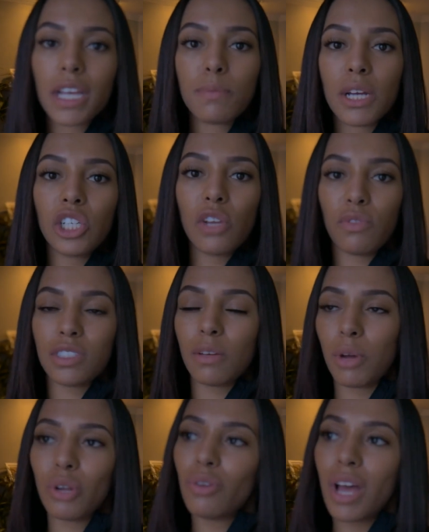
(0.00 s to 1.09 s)
especially for
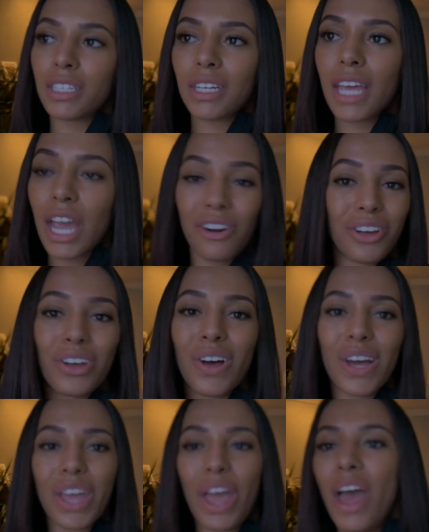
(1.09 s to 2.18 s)
someone who doesn't care to
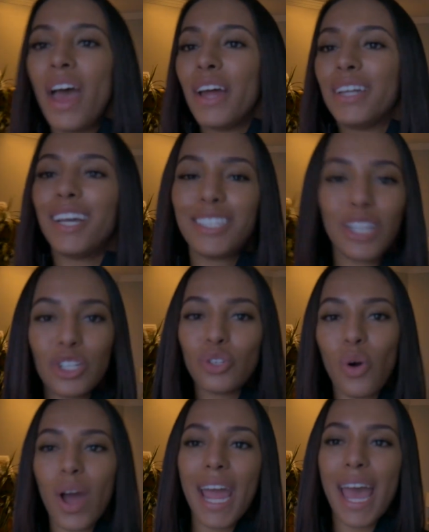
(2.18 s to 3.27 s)
cook, doesn't
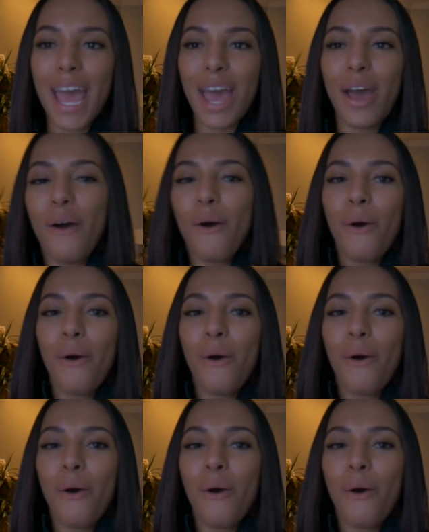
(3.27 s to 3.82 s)
enjoy it,